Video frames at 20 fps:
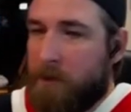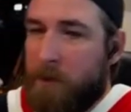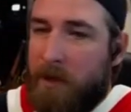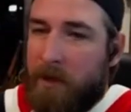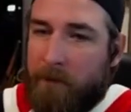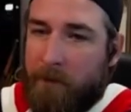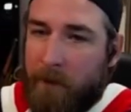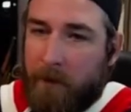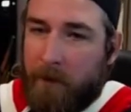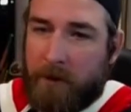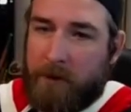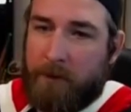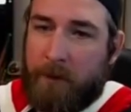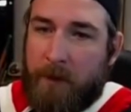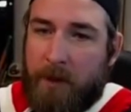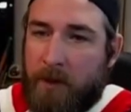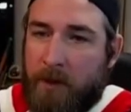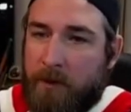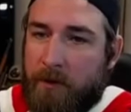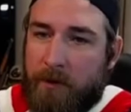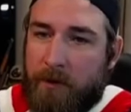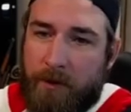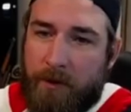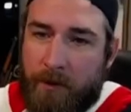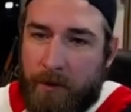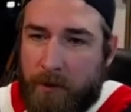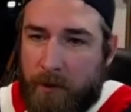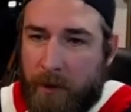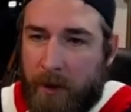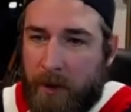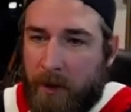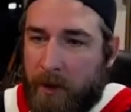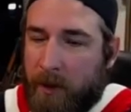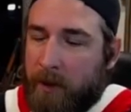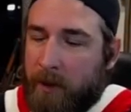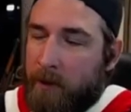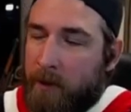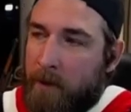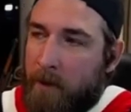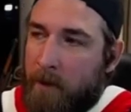field expedient stretchers, right? Like
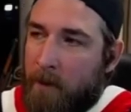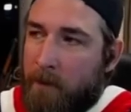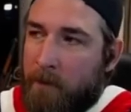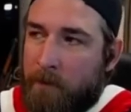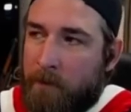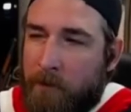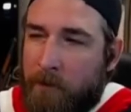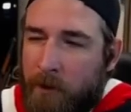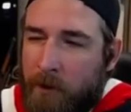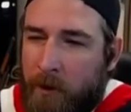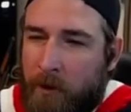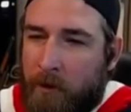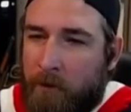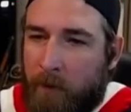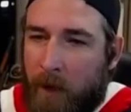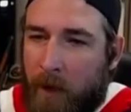sure,